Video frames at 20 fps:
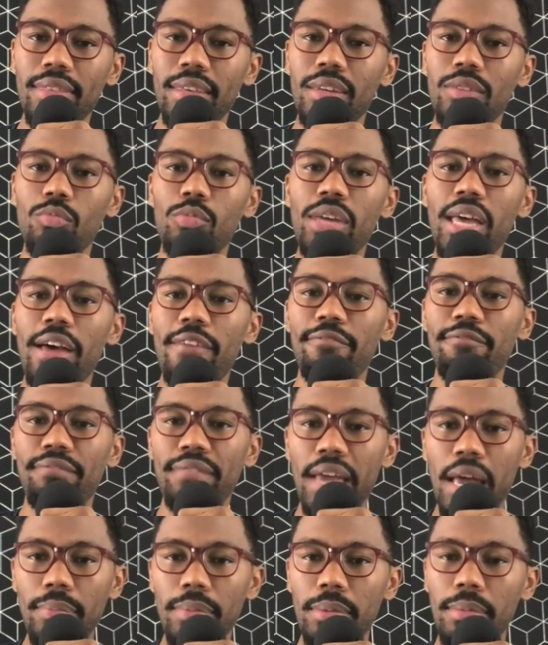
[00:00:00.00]
then we have
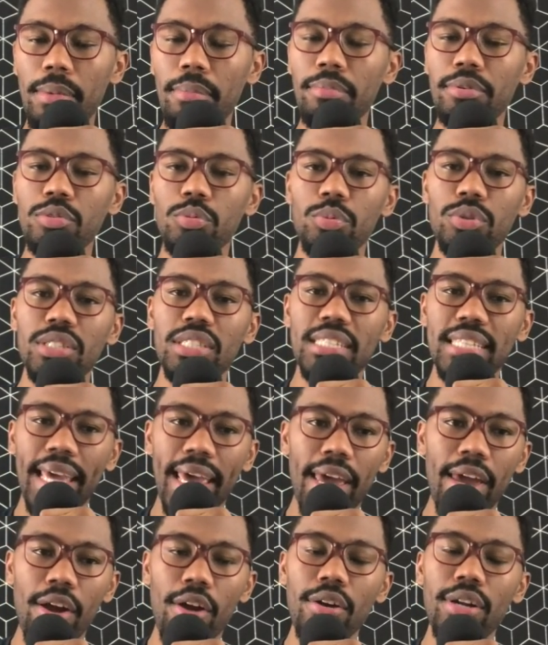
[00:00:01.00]
family members, we're
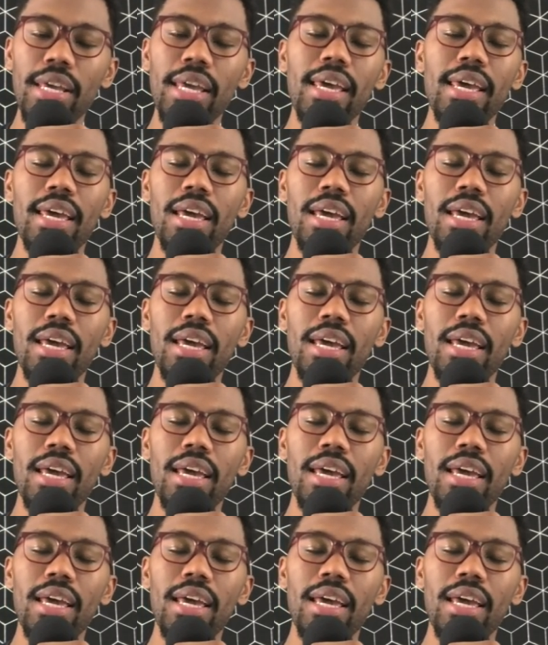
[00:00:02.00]
scared,